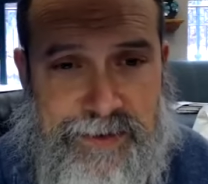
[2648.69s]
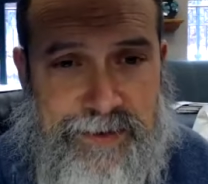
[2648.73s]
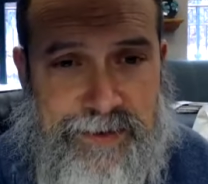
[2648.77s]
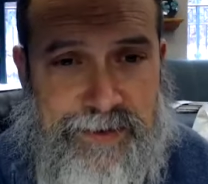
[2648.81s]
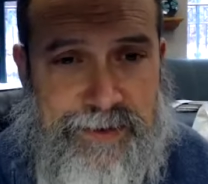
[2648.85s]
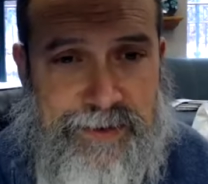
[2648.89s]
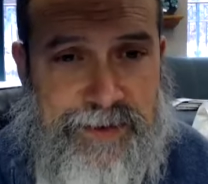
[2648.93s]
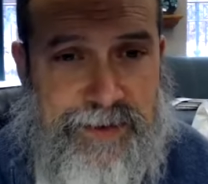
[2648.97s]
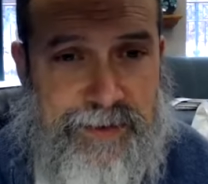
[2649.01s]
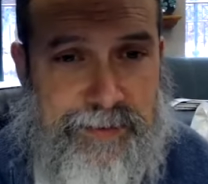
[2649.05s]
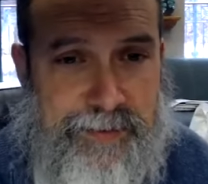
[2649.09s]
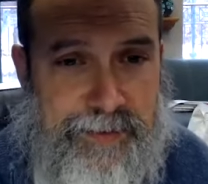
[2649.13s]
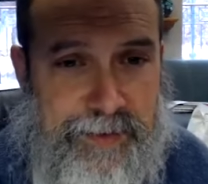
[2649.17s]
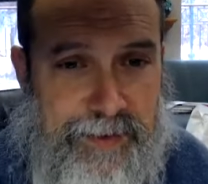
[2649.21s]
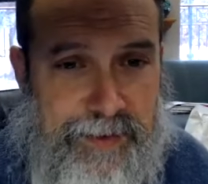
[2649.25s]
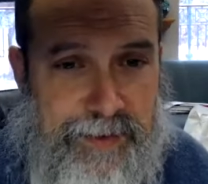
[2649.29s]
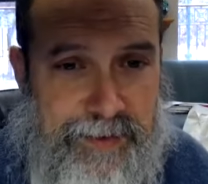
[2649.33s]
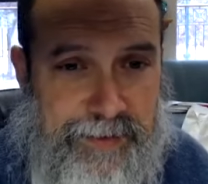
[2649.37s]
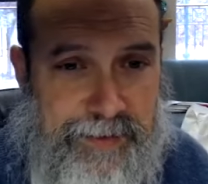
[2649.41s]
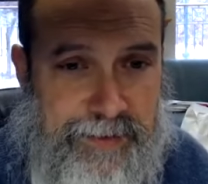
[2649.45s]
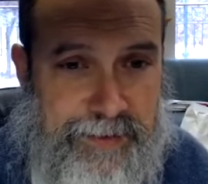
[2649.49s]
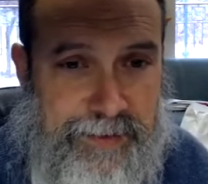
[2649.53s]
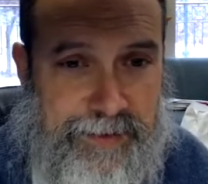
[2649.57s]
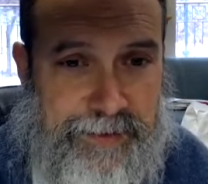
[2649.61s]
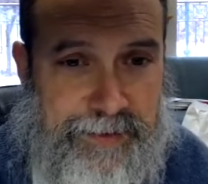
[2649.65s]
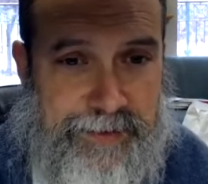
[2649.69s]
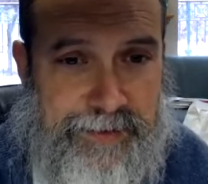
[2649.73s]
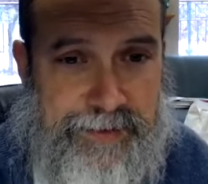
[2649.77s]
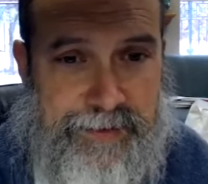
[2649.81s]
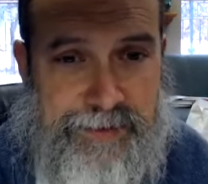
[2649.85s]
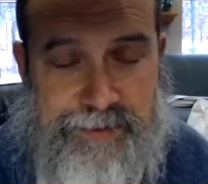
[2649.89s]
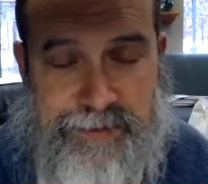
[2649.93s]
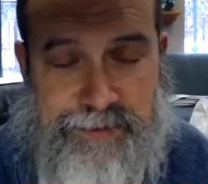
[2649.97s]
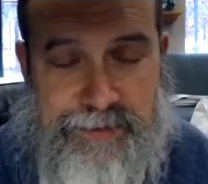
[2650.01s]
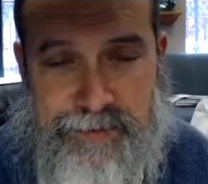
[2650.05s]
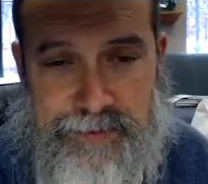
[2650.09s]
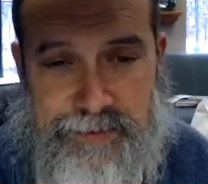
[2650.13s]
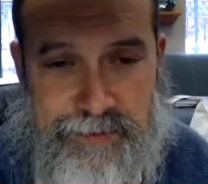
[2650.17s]
This
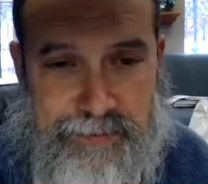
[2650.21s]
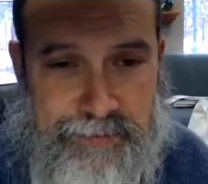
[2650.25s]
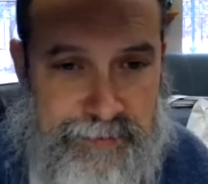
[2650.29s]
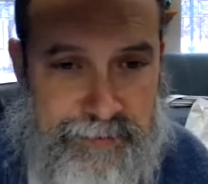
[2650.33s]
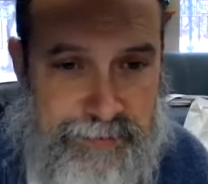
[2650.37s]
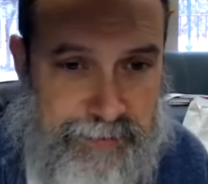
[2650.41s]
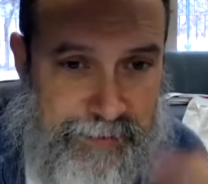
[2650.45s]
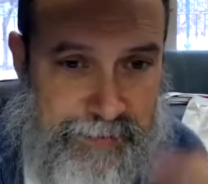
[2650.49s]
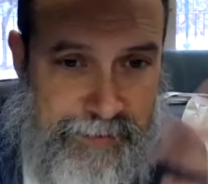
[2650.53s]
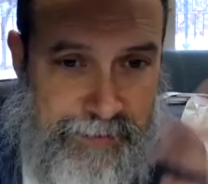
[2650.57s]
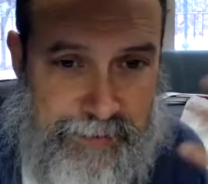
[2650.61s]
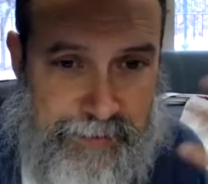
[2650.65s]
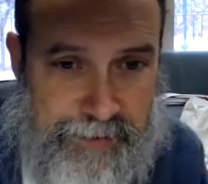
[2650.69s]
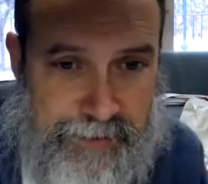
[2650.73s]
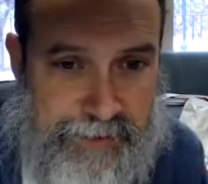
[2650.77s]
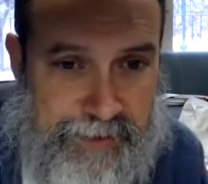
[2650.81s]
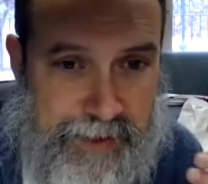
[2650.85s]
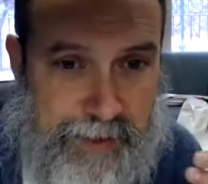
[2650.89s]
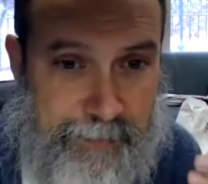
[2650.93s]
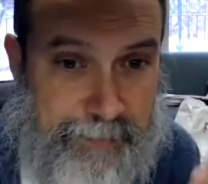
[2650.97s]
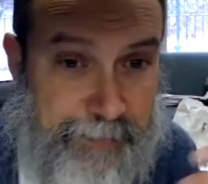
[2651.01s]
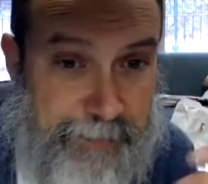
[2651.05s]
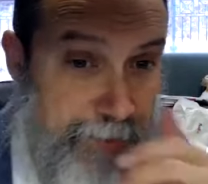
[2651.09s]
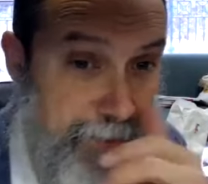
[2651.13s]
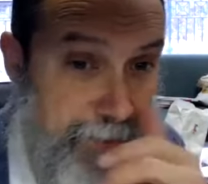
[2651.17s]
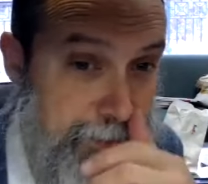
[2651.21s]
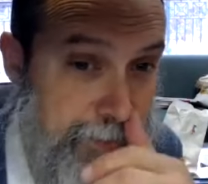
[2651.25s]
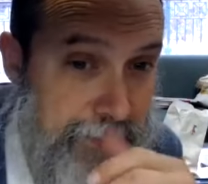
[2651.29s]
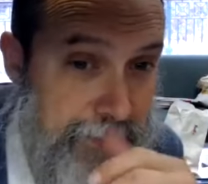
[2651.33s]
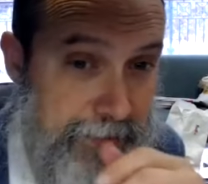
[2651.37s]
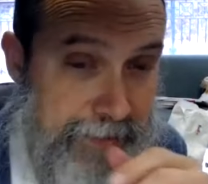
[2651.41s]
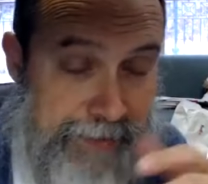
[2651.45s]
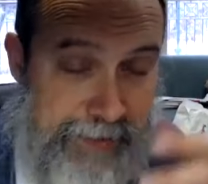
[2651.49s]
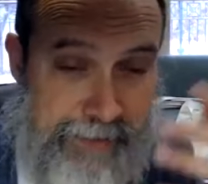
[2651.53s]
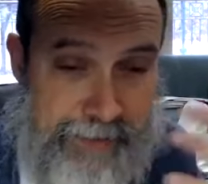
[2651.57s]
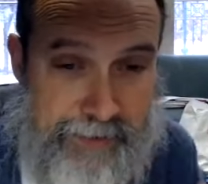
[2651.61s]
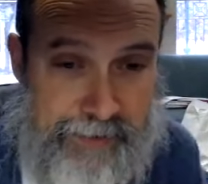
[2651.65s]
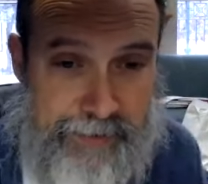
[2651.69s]
it's the Septu
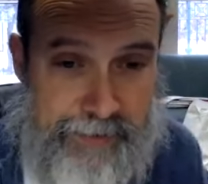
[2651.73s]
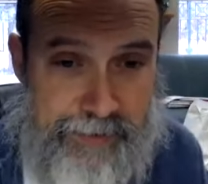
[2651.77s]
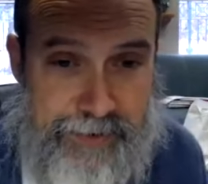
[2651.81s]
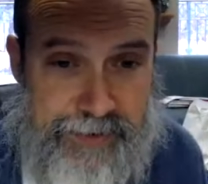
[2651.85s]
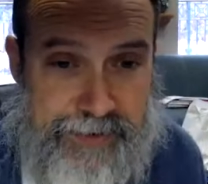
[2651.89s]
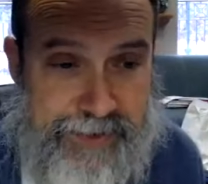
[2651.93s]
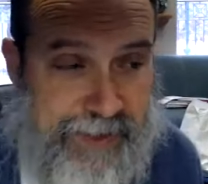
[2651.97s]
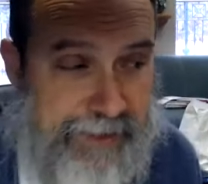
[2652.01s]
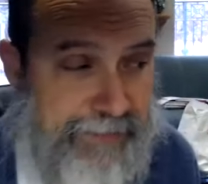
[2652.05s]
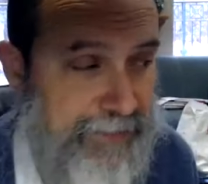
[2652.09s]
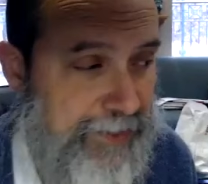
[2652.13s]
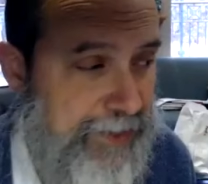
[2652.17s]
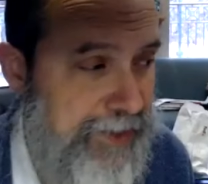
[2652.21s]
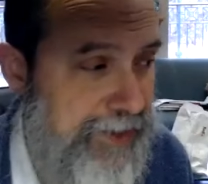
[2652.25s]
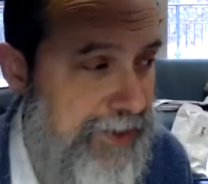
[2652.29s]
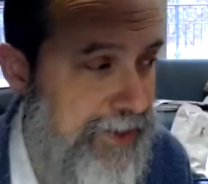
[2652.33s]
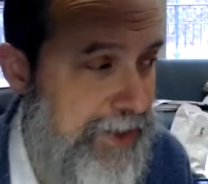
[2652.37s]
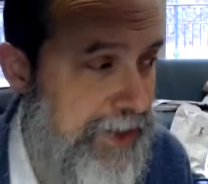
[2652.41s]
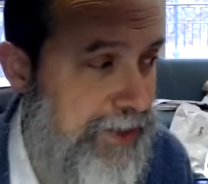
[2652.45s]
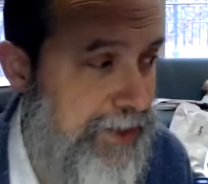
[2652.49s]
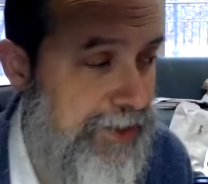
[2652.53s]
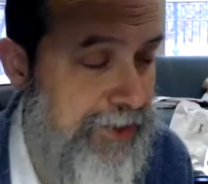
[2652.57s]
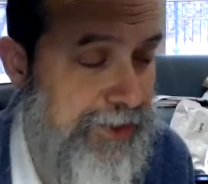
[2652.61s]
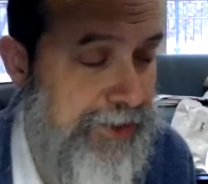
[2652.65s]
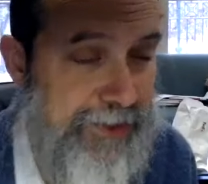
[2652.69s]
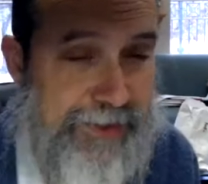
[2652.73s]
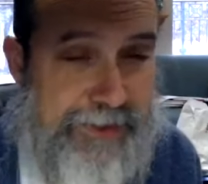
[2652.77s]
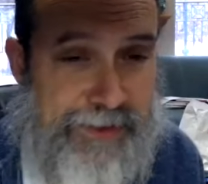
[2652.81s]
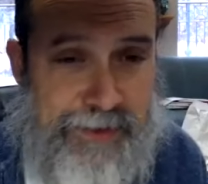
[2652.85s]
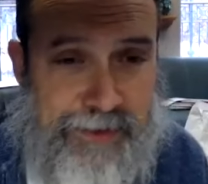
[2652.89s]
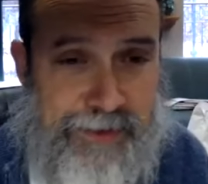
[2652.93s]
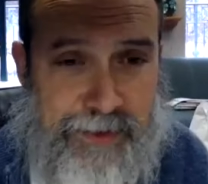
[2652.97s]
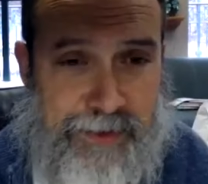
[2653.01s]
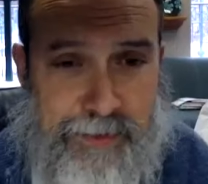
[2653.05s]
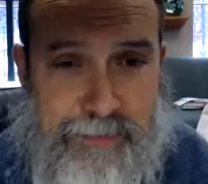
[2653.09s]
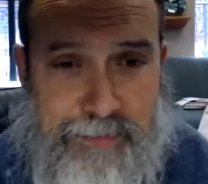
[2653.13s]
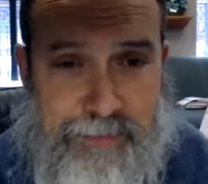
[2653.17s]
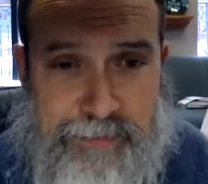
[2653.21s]
was there were seventy sages,
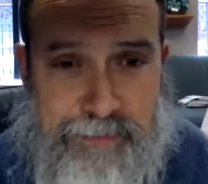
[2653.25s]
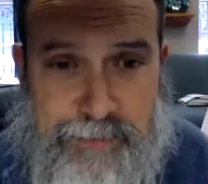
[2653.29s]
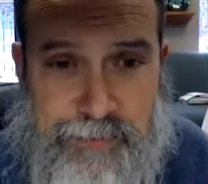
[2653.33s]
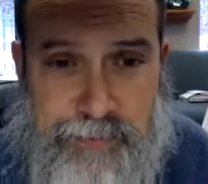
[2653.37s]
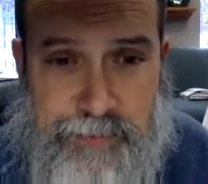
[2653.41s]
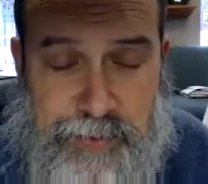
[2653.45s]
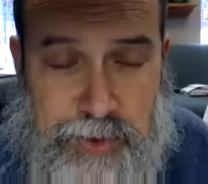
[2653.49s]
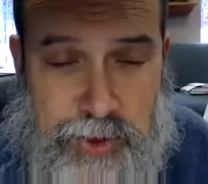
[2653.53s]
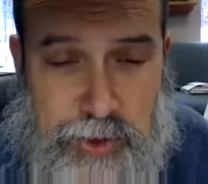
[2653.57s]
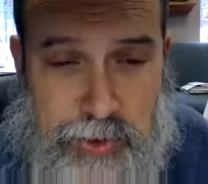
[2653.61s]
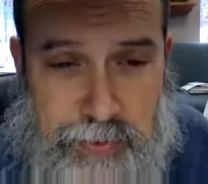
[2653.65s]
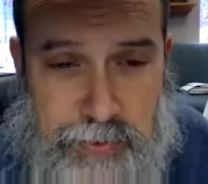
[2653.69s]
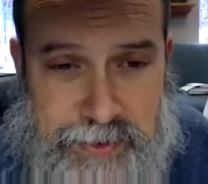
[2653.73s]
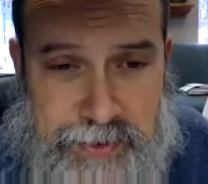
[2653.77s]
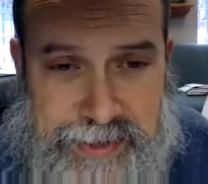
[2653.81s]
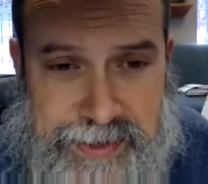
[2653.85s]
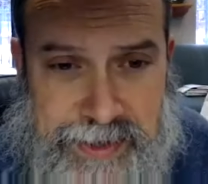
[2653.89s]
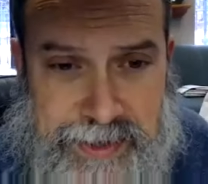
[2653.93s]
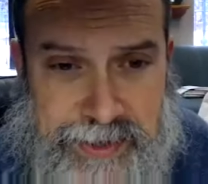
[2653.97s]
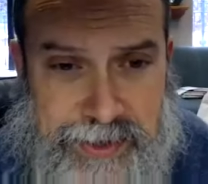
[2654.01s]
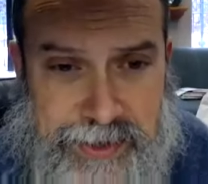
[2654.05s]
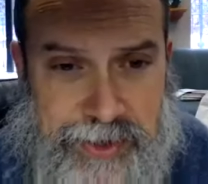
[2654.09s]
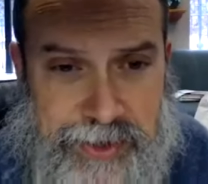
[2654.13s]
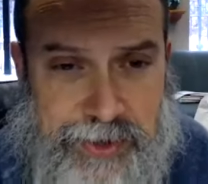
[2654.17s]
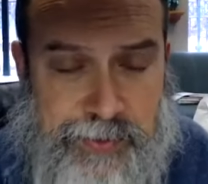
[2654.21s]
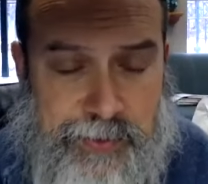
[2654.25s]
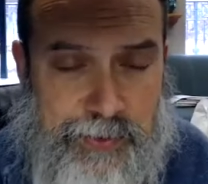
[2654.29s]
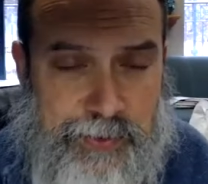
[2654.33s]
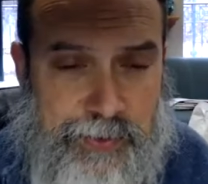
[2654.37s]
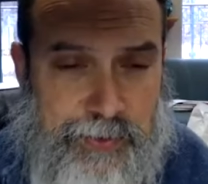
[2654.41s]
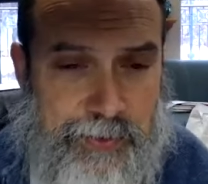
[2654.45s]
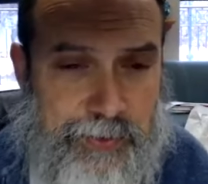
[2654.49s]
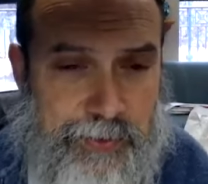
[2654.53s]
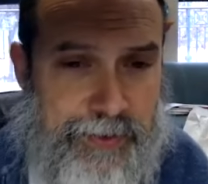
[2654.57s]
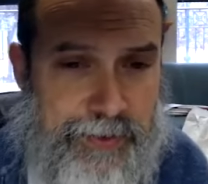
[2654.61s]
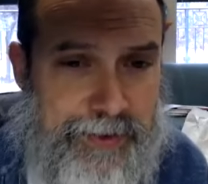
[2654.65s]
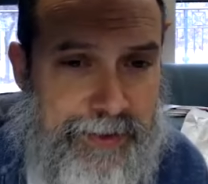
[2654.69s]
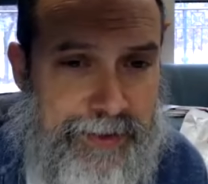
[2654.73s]
um, Torah sages
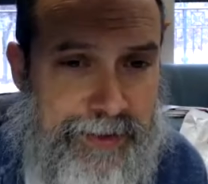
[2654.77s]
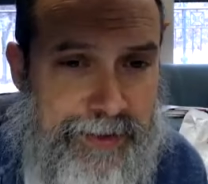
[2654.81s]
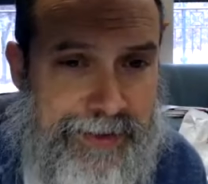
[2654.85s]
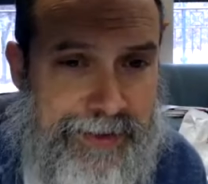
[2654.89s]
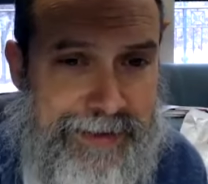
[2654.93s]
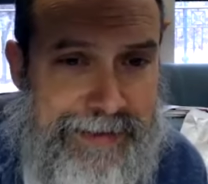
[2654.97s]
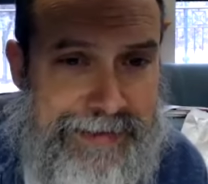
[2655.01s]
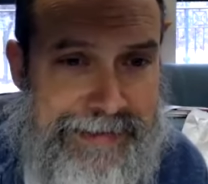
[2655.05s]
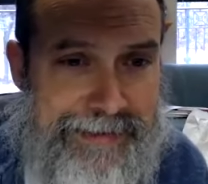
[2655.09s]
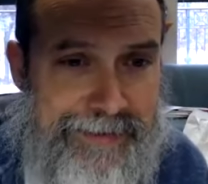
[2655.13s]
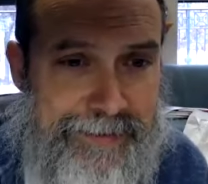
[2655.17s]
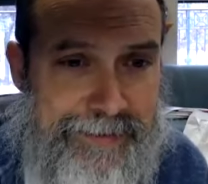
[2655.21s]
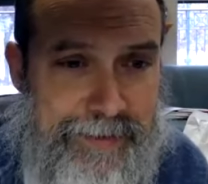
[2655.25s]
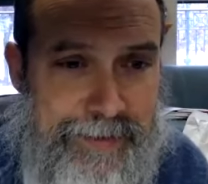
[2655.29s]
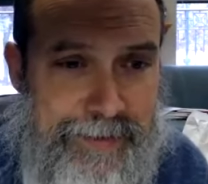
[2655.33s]
who he